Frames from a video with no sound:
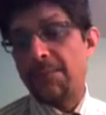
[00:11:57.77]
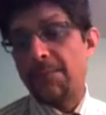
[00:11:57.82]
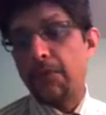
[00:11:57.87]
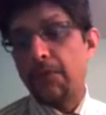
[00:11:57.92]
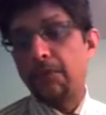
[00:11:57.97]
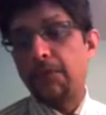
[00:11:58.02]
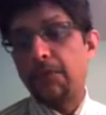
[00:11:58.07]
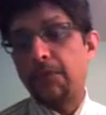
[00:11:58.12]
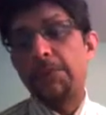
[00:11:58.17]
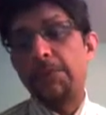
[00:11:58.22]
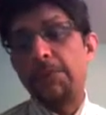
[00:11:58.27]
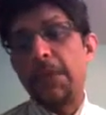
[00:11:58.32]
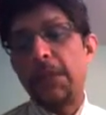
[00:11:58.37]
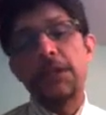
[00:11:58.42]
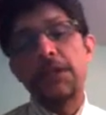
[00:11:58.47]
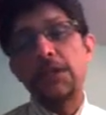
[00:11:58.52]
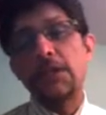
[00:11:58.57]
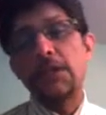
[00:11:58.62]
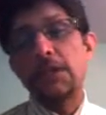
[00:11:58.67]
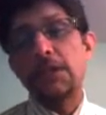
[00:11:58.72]
for
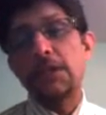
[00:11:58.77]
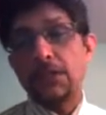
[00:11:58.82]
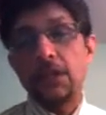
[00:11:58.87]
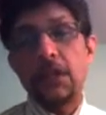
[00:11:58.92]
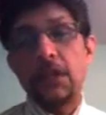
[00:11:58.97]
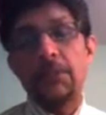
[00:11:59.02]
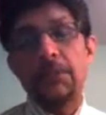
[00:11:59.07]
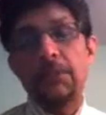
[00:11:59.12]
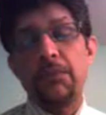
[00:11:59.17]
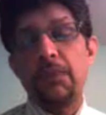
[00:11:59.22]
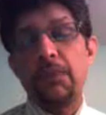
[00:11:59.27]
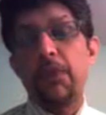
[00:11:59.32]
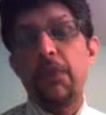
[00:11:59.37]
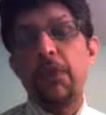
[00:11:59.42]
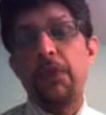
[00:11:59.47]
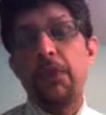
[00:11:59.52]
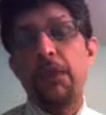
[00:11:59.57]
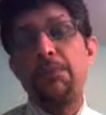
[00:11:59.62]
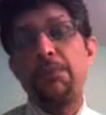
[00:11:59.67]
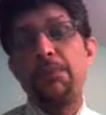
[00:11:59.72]
playing this real
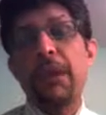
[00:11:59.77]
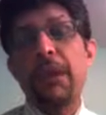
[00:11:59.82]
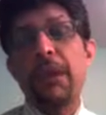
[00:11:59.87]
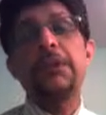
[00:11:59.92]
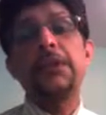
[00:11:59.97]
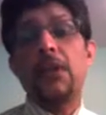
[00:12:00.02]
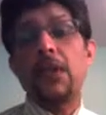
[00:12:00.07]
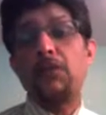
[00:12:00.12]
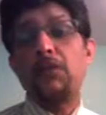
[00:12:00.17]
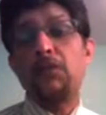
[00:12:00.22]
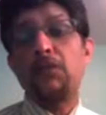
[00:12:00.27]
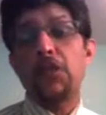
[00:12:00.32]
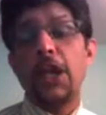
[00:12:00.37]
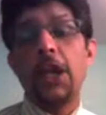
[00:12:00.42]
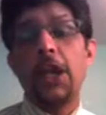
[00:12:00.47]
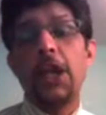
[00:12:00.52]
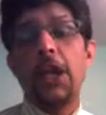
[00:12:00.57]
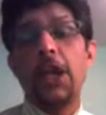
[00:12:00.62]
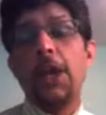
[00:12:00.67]
blinder, I would say.